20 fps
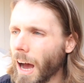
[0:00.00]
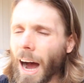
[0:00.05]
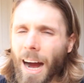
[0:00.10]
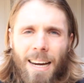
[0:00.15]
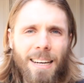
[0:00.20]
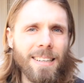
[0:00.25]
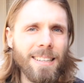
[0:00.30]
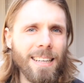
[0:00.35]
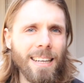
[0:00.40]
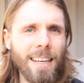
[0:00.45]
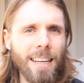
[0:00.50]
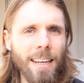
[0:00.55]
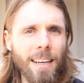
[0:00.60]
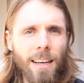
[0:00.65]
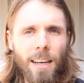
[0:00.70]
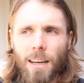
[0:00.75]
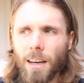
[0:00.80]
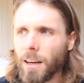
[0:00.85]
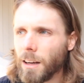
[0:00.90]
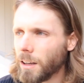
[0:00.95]
hunting
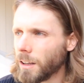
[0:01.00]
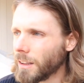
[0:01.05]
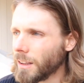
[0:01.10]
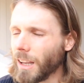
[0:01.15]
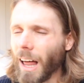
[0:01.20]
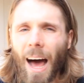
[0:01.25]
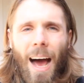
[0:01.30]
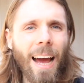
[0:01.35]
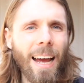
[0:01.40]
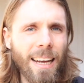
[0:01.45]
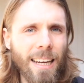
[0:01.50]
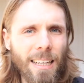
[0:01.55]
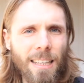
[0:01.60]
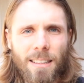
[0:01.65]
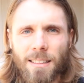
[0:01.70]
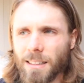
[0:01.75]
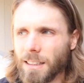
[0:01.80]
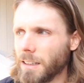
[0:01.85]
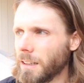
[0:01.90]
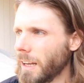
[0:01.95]

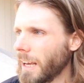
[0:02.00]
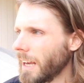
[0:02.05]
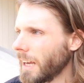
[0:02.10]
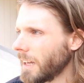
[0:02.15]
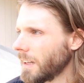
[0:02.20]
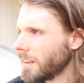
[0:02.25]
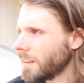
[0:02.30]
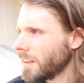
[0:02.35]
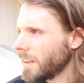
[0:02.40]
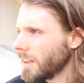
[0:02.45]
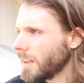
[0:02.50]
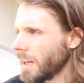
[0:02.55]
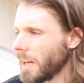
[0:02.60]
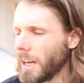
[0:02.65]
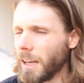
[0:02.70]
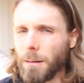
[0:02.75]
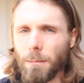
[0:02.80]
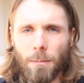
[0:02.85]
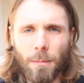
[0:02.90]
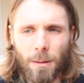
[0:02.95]
lions and, and,
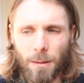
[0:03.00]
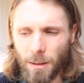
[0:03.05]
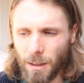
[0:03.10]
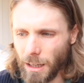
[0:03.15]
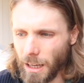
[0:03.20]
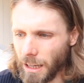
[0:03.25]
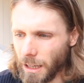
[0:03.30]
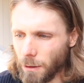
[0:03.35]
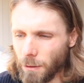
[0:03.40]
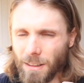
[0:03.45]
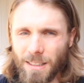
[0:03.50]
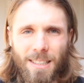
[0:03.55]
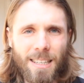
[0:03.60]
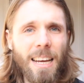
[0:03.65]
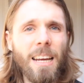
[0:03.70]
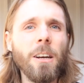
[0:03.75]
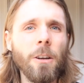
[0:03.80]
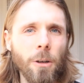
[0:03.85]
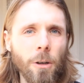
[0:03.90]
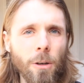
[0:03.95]
and, and
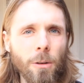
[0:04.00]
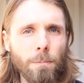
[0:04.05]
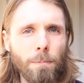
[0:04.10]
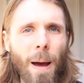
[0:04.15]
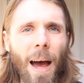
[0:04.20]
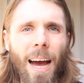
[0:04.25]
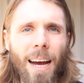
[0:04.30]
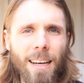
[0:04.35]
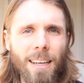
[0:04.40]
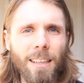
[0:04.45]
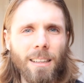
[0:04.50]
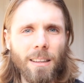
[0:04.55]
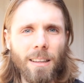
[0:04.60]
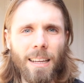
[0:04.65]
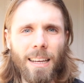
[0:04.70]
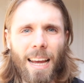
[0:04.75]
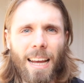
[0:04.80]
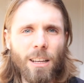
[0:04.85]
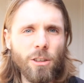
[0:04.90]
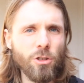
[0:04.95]
dinner back in
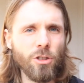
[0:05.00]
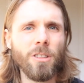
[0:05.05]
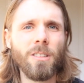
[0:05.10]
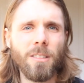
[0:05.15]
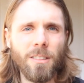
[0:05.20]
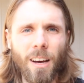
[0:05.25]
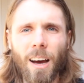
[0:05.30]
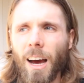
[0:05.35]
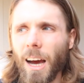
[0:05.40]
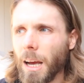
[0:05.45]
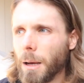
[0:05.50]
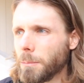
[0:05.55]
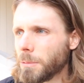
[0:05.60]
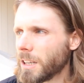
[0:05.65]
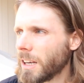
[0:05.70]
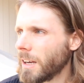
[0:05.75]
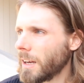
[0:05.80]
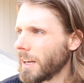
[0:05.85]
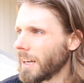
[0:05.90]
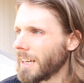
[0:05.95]
the ancient
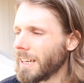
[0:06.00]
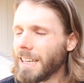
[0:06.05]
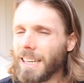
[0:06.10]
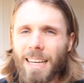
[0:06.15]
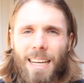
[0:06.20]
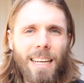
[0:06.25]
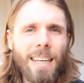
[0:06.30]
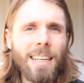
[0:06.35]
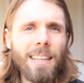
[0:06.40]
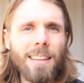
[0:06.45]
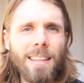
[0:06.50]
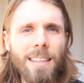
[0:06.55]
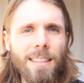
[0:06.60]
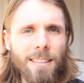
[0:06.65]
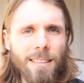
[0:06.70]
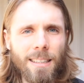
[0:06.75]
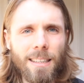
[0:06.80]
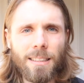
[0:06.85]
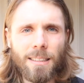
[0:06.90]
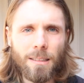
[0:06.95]
times needed this
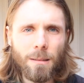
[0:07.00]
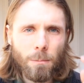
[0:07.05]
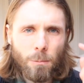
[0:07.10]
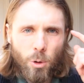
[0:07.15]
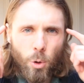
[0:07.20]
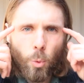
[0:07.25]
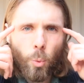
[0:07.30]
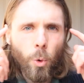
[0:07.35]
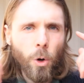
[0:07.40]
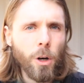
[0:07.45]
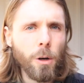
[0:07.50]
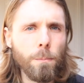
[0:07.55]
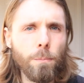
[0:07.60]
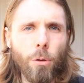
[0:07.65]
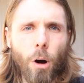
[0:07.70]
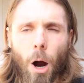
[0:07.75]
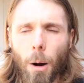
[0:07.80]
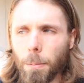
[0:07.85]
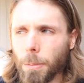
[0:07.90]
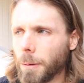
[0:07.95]
system to work
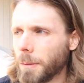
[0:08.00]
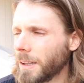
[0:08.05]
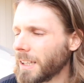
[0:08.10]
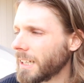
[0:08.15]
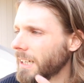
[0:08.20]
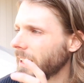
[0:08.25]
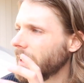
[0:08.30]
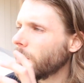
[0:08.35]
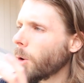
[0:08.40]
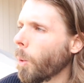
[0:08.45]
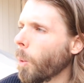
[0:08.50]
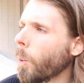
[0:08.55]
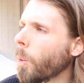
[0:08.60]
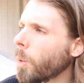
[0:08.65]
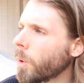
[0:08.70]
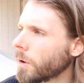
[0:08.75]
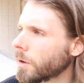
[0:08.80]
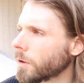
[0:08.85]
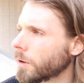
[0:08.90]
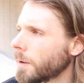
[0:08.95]
properly in
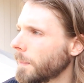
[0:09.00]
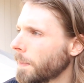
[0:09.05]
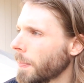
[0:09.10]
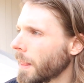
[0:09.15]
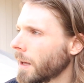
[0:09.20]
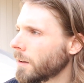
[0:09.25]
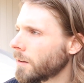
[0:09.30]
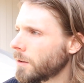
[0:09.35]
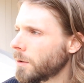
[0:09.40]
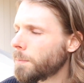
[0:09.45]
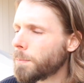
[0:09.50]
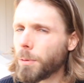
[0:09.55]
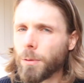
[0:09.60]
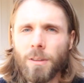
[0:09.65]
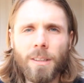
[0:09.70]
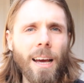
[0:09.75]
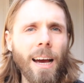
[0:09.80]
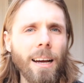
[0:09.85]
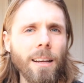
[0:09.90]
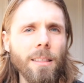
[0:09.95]
order to
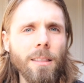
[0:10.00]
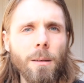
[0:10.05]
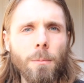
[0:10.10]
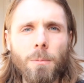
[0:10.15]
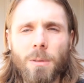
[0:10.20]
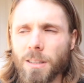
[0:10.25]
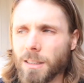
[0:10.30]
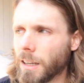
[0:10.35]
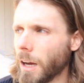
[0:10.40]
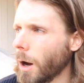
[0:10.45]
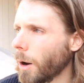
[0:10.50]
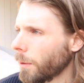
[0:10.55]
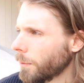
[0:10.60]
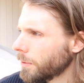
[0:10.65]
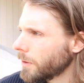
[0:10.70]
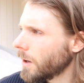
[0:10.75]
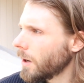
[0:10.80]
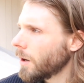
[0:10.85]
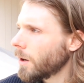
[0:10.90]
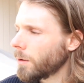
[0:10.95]
protect
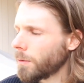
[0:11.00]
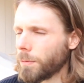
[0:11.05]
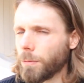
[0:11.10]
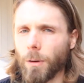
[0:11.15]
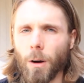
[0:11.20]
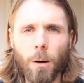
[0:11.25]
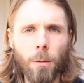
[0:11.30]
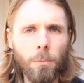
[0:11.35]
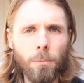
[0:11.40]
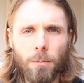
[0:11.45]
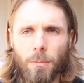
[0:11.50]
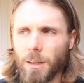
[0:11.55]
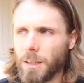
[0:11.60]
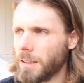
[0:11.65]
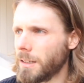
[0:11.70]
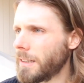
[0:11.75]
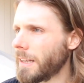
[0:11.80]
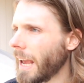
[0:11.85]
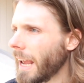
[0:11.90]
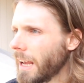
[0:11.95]
themselves from
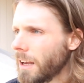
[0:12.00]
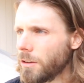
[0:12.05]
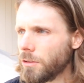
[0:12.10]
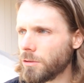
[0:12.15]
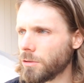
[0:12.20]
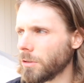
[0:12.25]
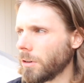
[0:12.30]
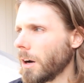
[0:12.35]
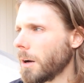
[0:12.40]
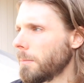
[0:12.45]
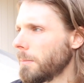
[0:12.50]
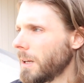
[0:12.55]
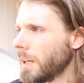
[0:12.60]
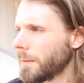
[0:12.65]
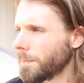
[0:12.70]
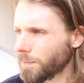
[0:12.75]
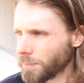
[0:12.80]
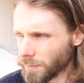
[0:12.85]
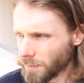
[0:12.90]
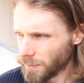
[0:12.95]
danger. I
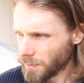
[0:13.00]
mean,